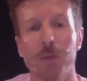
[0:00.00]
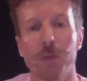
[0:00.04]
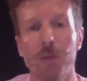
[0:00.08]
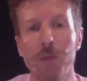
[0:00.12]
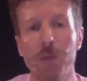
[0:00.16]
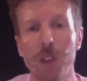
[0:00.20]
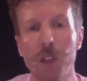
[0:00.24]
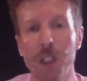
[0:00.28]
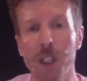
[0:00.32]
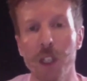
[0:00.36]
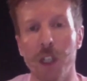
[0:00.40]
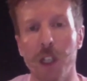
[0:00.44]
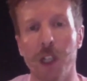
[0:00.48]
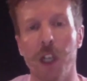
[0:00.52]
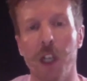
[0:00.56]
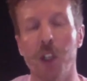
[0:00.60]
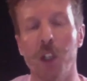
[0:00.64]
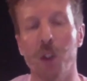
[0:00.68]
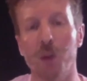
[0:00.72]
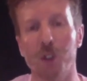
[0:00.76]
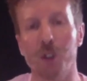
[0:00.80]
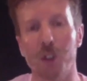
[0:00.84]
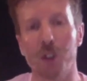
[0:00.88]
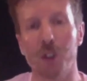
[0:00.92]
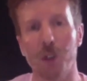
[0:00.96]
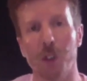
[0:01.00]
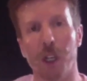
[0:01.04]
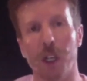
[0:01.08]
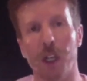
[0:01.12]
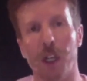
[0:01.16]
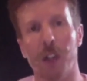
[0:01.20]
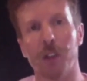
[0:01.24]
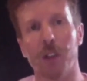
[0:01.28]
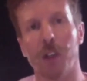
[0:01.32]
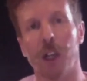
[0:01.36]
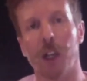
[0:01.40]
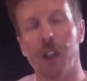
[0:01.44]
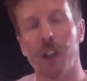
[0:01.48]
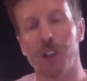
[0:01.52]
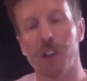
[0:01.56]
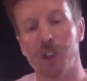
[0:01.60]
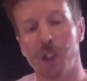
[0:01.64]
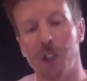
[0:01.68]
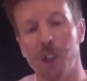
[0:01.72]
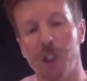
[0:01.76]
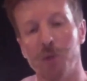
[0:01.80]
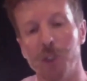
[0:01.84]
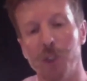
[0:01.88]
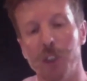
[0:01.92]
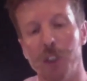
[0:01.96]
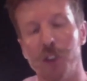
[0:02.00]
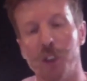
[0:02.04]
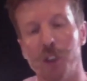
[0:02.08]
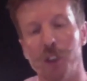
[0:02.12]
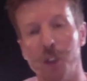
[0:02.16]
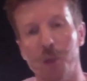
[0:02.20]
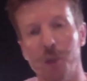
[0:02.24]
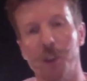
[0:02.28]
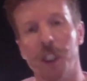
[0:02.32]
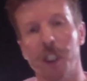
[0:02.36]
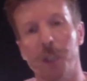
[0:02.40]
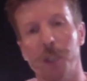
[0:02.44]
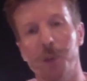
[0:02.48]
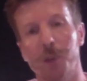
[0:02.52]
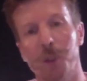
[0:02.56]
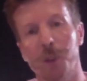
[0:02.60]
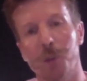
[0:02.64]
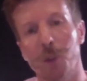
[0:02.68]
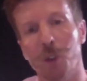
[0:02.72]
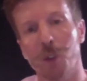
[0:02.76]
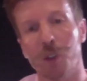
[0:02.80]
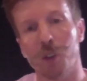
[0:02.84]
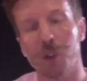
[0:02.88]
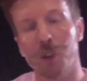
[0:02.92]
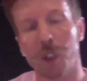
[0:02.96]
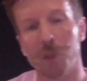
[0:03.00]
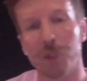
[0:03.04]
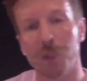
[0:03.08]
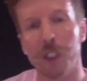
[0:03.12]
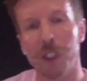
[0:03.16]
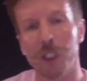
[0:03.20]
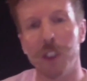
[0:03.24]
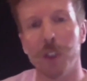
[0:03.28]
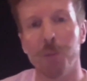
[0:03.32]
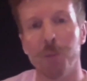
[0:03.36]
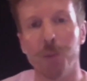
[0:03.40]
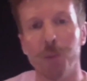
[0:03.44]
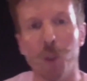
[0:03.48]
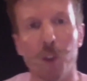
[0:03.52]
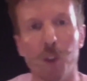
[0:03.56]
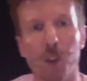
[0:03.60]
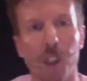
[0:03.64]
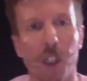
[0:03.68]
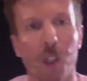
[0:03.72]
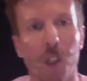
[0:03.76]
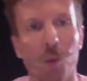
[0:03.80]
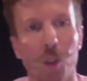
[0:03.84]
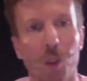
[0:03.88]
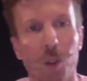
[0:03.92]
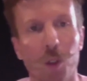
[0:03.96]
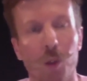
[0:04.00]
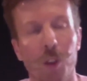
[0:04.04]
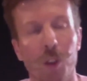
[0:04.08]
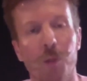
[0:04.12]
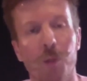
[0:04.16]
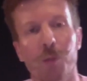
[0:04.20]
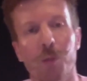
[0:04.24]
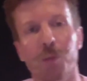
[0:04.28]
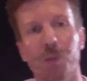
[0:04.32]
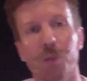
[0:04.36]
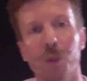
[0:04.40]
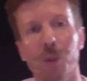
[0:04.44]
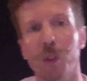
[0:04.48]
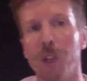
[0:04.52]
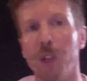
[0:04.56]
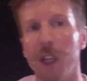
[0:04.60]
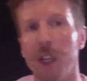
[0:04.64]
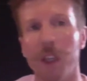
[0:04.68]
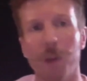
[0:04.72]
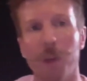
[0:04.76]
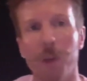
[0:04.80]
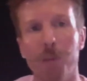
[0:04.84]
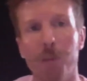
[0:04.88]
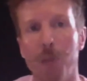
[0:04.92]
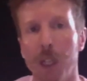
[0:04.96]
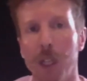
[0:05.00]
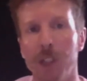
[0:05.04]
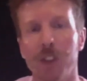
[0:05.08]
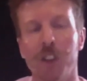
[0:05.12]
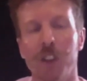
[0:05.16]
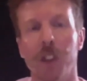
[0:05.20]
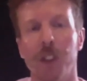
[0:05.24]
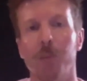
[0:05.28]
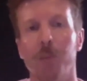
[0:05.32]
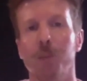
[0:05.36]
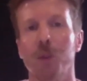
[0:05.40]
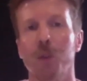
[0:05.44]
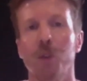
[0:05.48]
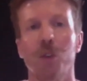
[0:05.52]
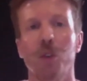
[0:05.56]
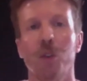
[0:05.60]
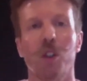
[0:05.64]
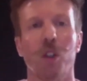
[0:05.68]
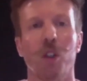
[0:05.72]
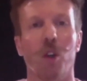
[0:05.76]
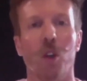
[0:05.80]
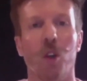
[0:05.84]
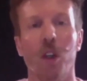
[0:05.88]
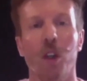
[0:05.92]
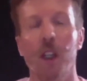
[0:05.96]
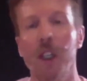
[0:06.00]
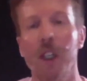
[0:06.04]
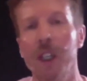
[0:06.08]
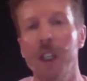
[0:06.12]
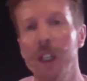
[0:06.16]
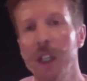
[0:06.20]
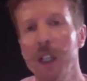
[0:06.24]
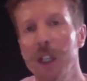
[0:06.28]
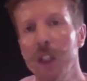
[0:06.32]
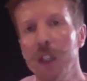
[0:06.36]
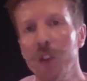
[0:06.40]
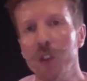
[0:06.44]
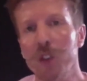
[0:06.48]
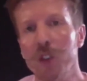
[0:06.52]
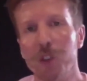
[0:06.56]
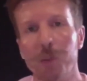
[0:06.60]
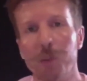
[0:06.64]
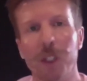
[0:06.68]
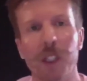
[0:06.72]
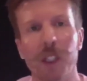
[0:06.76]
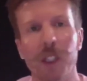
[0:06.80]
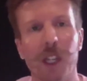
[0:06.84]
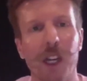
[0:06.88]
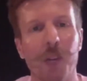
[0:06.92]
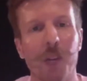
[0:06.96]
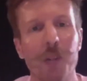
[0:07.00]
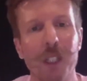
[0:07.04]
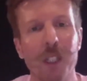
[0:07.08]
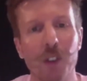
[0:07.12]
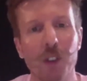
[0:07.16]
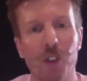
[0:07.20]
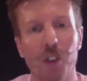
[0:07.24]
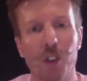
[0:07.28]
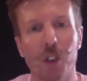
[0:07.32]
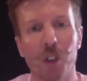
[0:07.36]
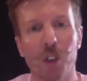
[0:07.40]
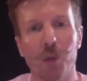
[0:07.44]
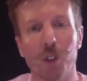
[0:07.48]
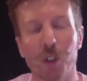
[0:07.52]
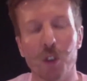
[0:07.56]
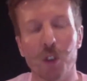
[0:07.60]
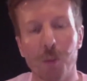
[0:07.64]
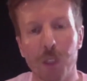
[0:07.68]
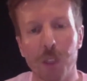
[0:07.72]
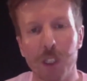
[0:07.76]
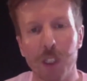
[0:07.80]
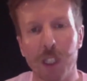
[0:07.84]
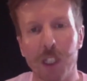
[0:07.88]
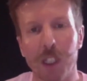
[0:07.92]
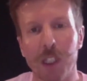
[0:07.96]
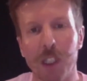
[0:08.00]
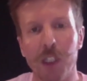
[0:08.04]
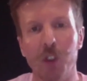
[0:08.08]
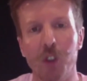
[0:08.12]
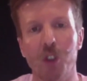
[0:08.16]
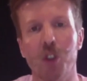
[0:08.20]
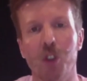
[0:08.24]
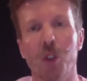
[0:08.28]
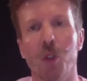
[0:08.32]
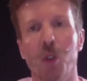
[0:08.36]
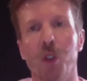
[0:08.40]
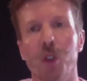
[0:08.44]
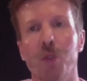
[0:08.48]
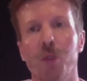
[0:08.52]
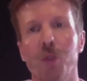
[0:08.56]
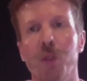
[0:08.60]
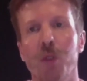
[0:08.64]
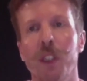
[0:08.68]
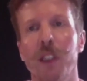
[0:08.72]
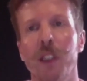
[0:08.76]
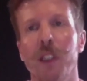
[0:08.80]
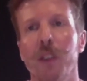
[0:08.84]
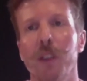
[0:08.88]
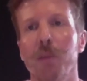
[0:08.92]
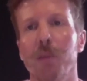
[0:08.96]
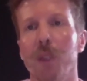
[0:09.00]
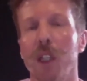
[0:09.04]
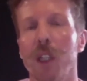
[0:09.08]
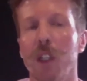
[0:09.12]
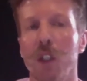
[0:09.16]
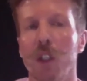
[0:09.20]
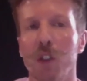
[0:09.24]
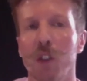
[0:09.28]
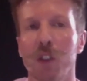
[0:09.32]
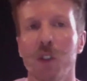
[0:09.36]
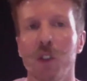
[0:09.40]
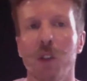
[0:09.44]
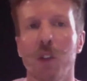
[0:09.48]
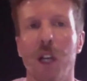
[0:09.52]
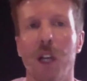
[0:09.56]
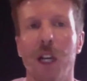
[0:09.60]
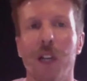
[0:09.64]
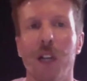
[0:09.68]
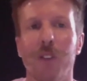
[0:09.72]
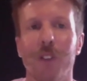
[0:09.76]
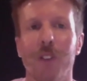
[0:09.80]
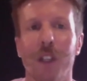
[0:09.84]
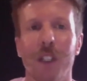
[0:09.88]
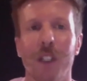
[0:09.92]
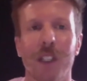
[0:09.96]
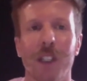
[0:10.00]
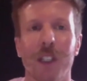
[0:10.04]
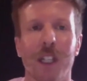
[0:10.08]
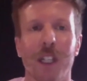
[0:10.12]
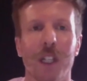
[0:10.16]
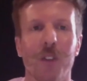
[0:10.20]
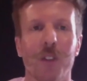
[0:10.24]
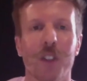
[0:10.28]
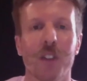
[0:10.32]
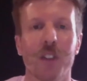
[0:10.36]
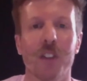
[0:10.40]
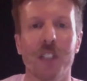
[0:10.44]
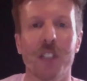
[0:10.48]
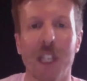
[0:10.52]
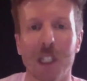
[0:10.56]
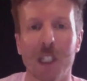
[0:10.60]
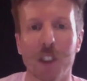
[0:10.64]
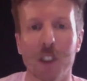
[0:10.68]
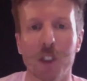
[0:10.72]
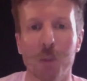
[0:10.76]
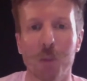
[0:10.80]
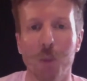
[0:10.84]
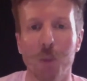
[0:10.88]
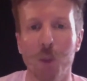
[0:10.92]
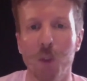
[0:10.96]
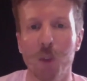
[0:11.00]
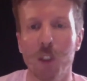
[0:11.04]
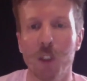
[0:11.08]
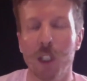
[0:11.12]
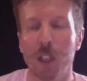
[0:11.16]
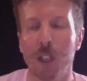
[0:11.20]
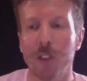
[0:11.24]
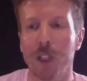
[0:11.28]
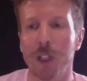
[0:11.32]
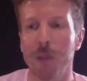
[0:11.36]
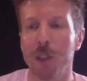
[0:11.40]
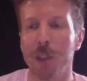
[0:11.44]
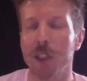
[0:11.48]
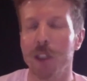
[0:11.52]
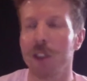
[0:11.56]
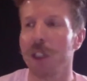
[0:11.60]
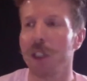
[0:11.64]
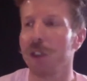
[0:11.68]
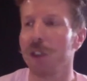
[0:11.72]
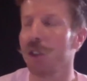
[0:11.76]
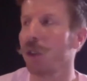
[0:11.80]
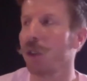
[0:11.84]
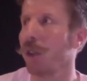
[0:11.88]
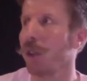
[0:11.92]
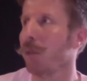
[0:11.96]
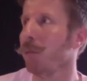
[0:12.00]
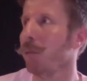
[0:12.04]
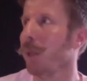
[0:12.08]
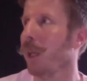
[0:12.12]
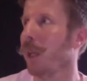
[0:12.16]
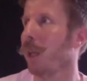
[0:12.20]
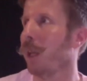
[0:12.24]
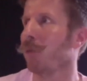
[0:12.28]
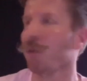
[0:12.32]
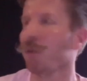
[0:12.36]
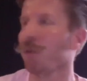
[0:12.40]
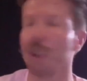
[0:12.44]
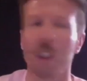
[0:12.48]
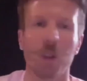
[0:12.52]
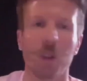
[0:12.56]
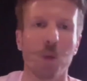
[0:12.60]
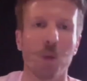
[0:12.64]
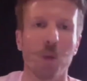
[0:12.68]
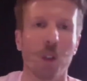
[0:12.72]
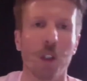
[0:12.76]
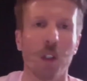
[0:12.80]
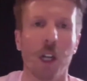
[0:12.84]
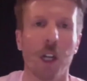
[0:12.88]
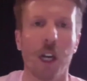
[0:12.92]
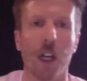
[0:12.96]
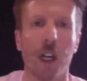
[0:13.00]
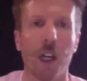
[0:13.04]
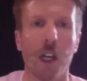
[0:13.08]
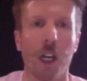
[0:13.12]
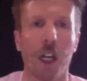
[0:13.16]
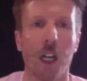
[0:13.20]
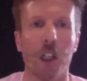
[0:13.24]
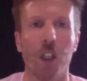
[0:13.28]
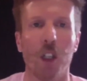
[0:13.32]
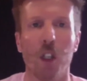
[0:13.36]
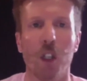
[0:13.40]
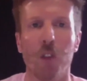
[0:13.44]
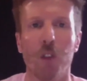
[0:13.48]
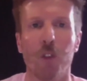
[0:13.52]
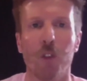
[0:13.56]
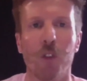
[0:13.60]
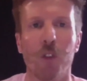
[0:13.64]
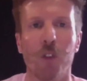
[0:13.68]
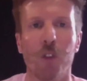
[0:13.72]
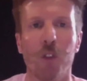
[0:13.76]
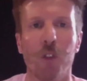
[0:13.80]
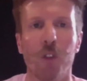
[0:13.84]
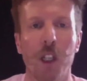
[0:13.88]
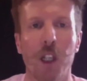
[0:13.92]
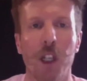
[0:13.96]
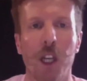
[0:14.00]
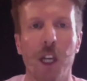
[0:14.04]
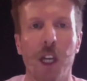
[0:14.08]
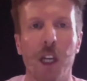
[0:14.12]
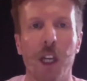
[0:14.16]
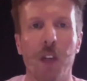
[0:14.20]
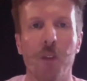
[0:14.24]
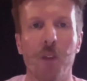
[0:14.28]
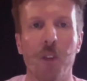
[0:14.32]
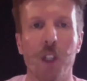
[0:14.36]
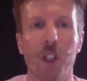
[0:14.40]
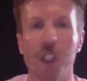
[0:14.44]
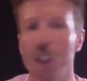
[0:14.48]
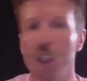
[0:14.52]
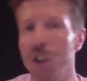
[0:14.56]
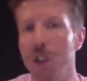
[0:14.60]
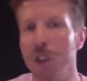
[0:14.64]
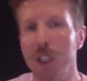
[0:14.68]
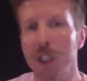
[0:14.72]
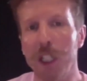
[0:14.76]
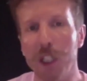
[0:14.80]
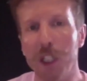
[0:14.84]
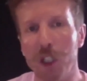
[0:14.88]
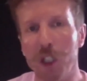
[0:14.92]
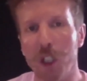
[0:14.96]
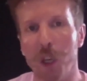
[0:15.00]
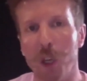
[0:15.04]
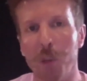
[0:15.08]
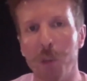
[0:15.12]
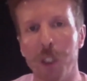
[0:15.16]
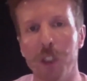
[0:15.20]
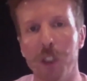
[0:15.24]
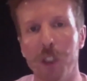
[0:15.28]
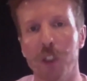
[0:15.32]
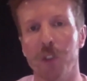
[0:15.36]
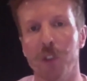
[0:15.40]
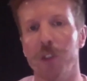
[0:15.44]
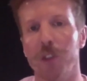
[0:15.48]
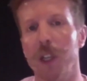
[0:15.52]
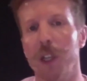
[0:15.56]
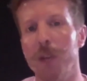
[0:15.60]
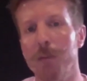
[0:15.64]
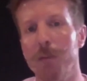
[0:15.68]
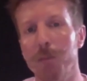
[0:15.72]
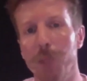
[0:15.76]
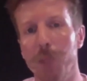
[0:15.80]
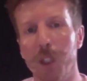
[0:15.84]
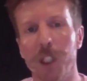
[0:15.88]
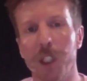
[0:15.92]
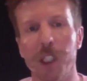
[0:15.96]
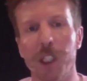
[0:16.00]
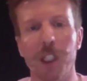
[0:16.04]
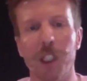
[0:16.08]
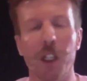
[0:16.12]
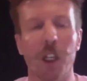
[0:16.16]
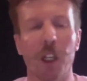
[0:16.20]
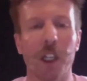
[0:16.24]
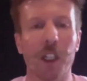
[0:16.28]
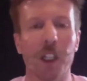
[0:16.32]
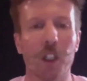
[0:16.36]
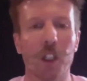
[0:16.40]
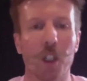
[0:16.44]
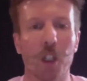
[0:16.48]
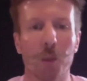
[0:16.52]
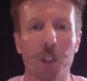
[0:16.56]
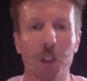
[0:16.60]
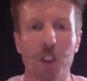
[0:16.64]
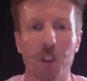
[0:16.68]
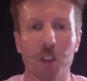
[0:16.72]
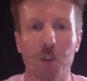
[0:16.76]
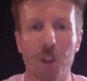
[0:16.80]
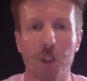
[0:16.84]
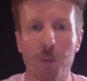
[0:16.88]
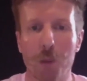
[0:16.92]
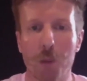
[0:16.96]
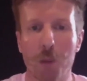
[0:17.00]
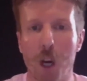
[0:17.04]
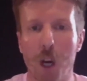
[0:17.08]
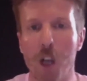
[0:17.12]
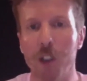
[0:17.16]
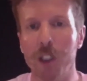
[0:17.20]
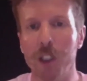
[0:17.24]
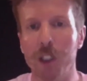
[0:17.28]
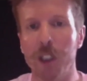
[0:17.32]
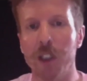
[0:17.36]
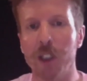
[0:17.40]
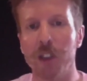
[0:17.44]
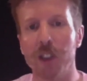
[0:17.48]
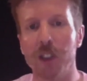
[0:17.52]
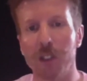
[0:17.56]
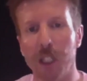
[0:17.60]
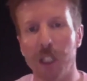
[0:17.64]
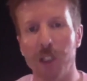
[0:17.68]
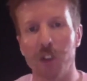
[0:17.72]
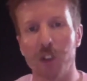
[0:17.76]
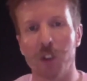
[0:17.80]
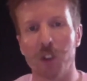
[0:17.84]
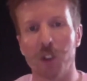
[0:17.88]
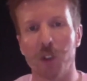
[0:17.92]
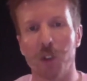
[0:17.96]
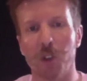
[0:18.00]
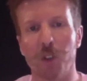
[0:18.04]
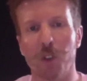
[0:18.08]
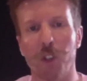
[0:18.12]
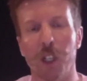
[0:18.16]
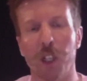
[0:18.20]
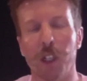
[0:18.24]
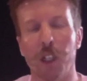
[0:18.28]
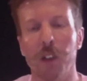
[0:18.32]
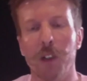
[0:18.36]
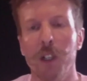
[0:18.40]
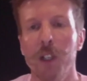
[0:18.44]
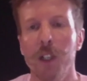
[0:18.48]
And I always do that. I'll try and read two types of books. So I'll read a book that I want to improve, like a mindset book or something that I'm into, something that I enjoy reading. But I'll also have kind of a textbook, if that makes sense. So at the minute I'm reading one, I love the economics of like money, economics of the markets, that sort of thing.